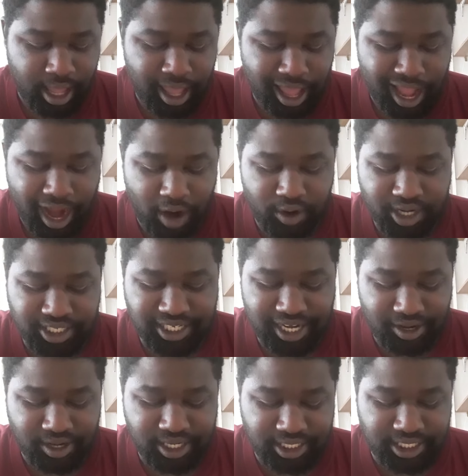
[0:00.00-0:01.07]
Our
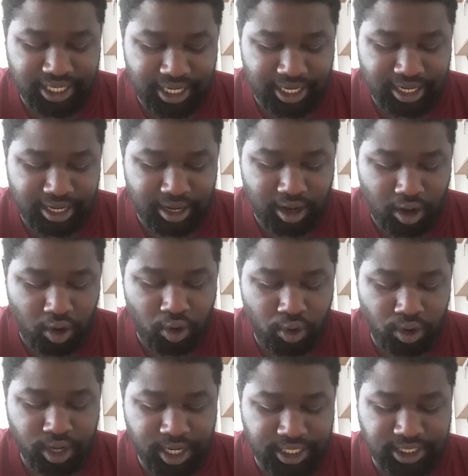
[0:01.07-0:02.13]
town is an
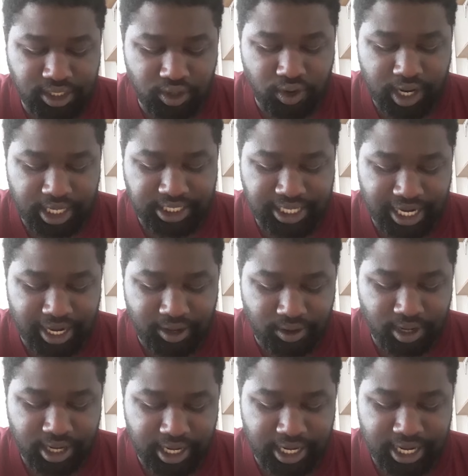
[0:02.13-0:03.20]
old historic
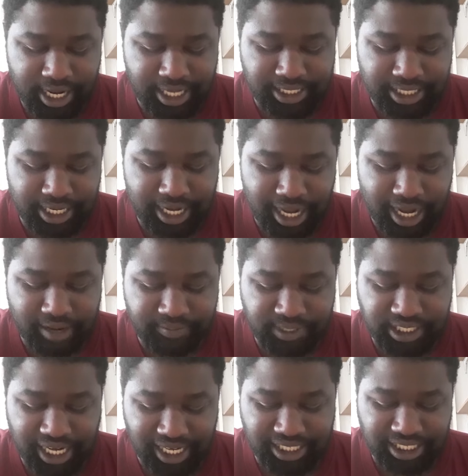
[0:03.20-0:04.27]
town. It has a lot of
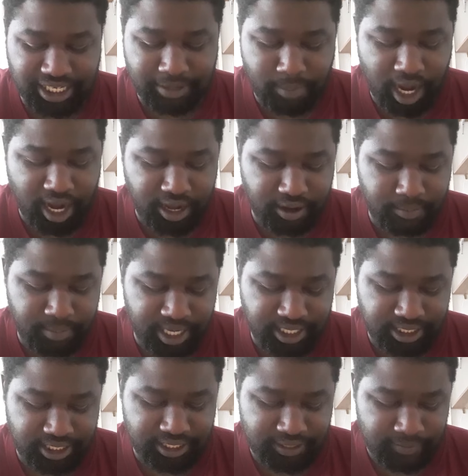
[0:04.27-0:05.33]
sites and
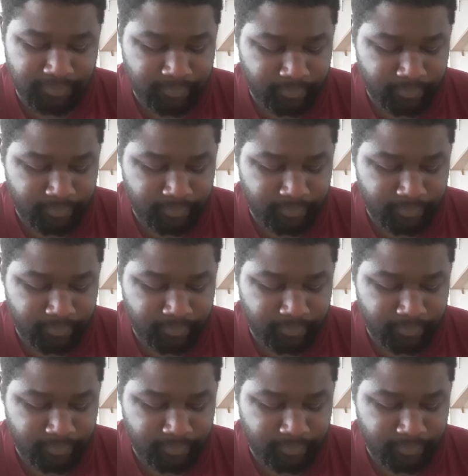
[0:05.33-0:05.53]
monuments.